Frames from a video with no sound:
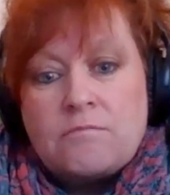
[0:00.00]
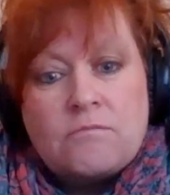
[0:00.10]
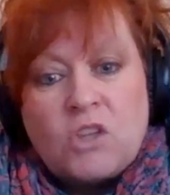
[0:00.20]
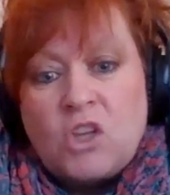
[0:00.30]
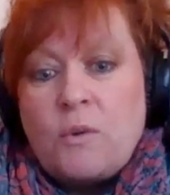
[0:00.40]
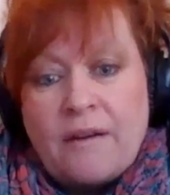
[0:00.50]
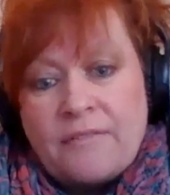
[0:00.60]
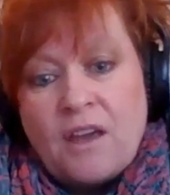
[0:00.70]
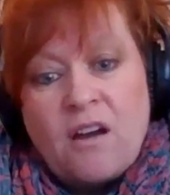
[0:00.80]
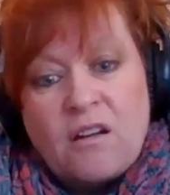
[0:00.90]
you have
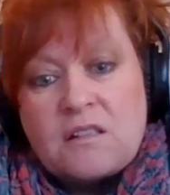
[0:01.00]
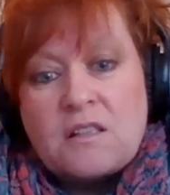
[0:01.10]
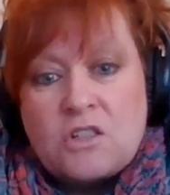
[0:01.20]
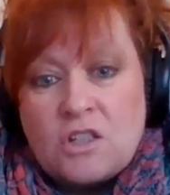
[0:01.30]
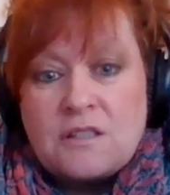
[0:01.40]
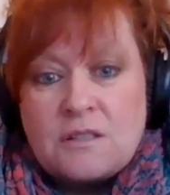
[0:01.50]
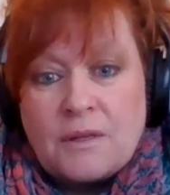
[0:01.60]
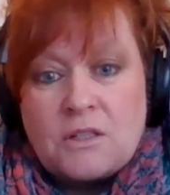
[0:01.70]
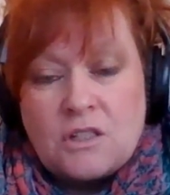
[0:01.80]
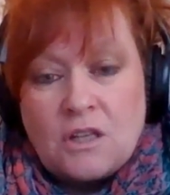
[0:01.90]
the answers just as
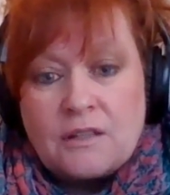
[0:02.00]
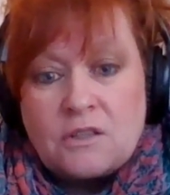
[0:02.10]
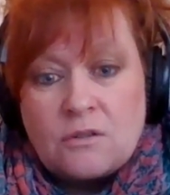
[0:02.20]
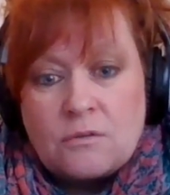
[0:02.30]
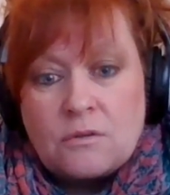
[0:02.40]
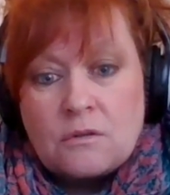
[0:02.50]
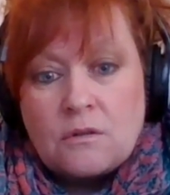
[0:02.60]
much as I do.